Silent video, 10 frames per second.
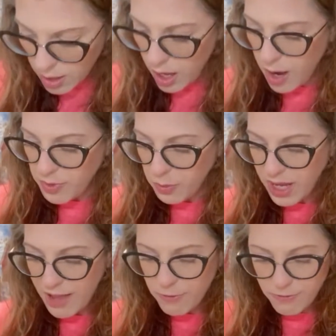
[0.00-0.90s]
Then we
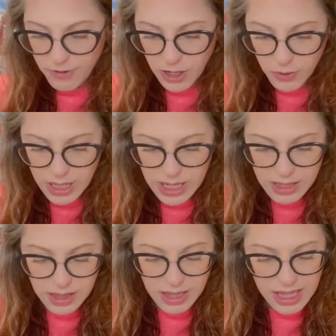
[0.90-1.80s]
have a very
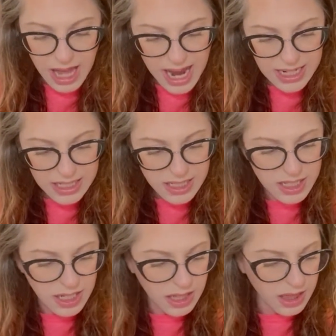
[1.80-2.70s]

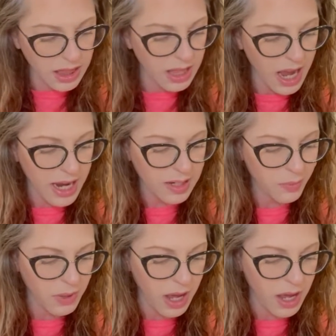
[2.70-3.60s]
light,
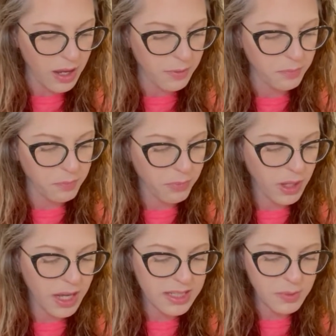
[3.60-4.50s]

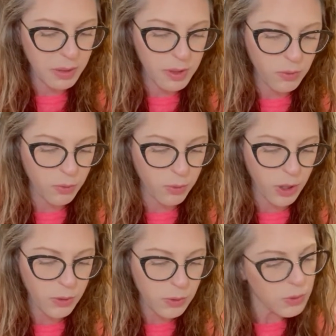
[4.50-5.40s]
I'd say probably
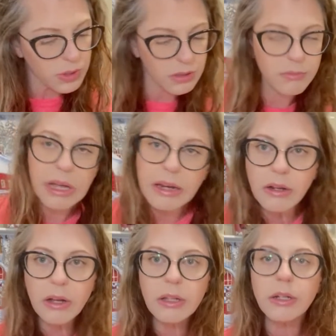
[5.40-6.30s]
rose kind of
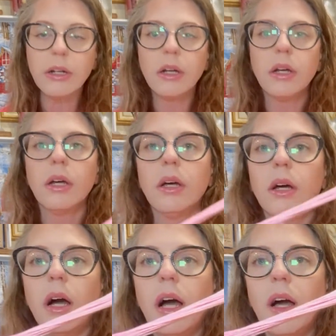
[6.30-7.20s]
color.
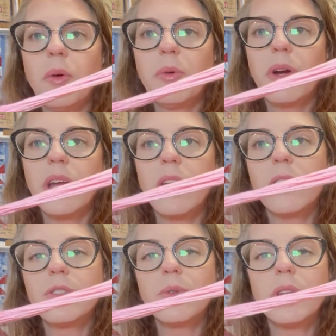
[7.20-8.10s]
Right here,
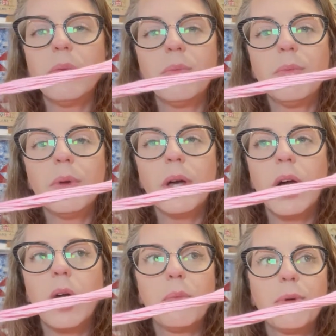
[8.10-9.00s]
this really
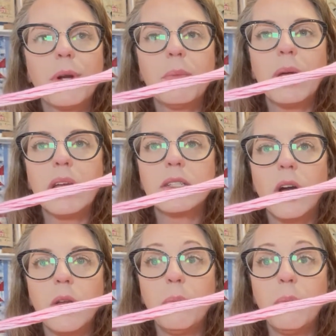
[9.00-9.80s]
pretty pink. It's called